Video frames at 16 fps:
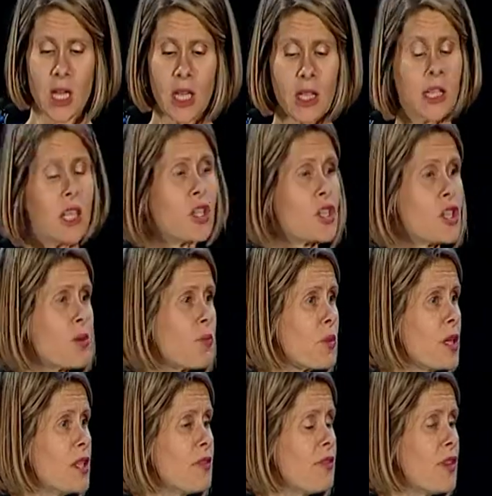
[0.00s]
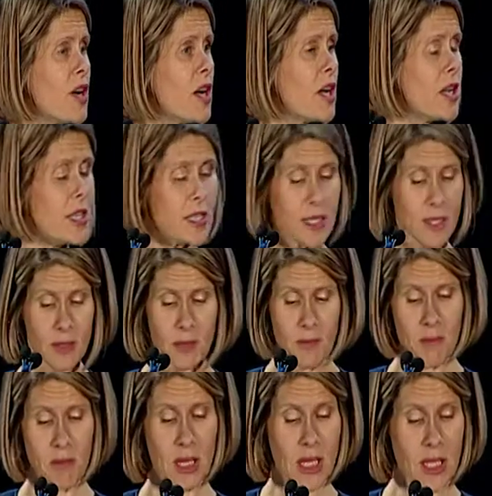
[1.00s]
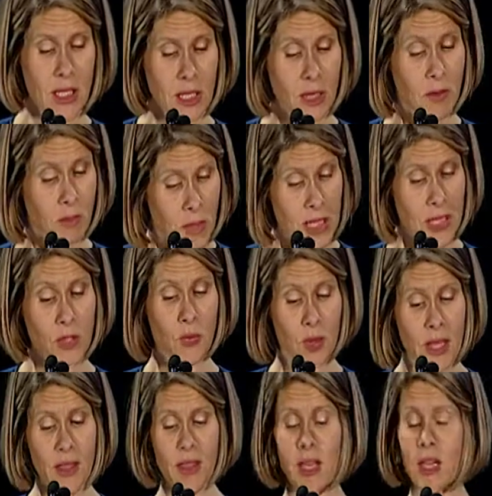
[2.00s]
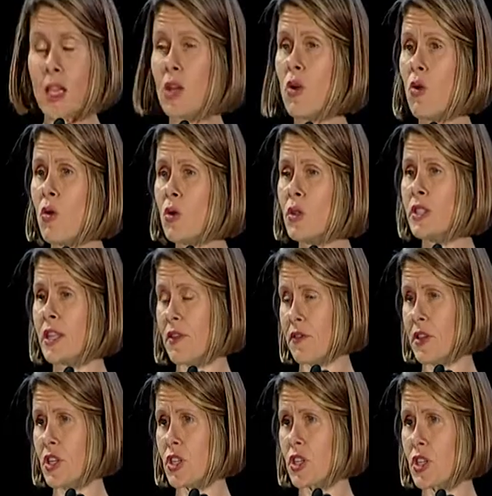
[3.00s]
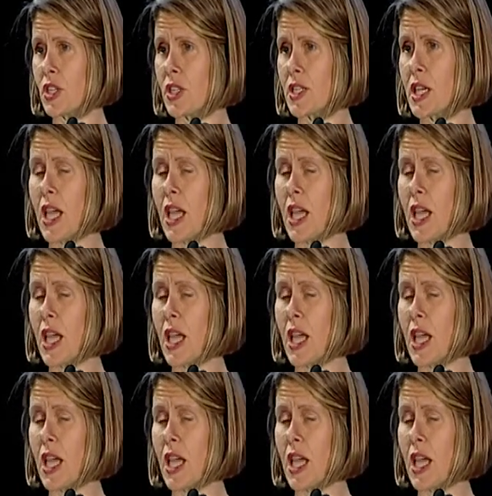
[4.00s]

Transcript: Leadership Redefined means rethinking old definitions